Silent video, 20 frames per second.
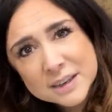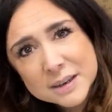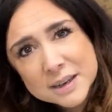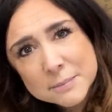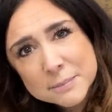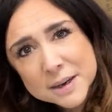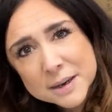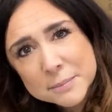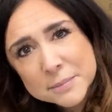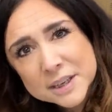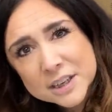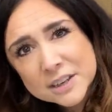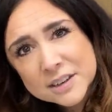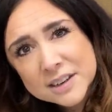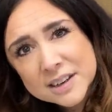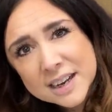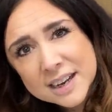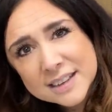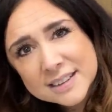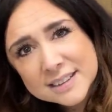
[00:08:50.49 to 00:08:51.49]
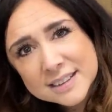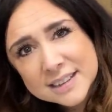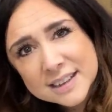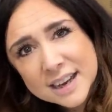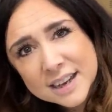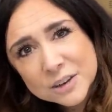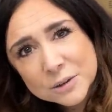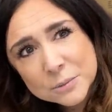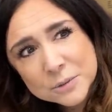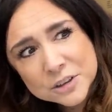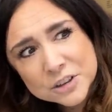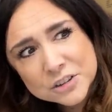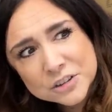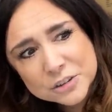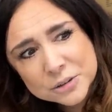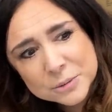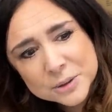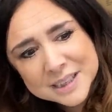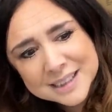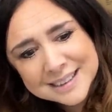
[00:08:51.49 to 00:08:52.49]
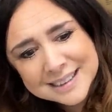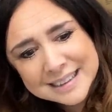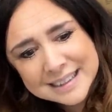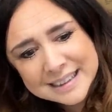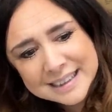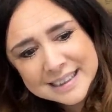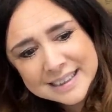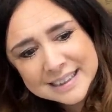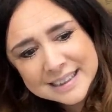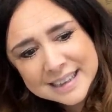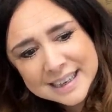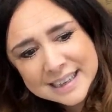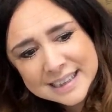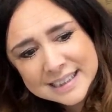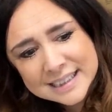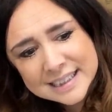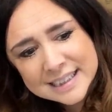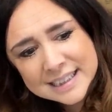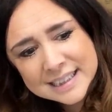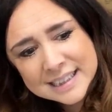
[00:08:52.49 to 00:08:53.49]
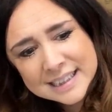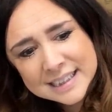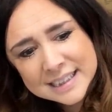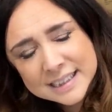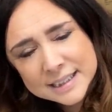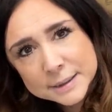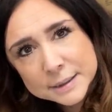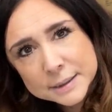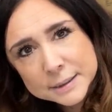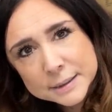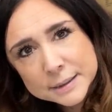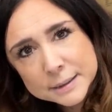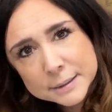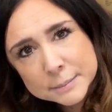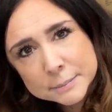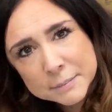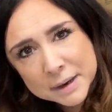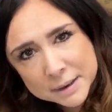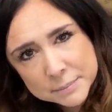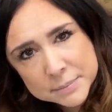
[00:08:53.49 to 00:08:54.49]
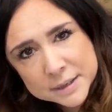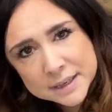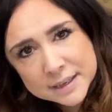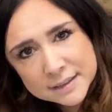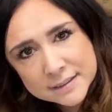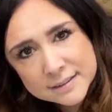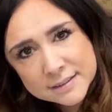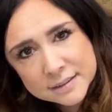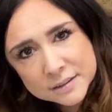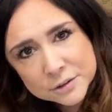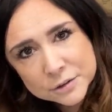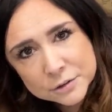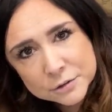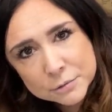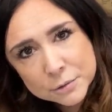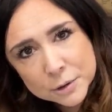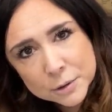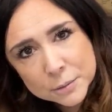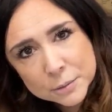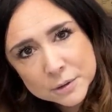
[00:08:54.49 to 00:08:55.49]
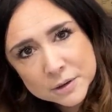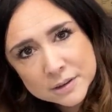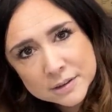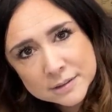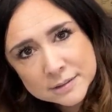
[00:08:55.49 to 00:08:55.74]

It might be a good idea. I don't want to do anything that might be considered rogue.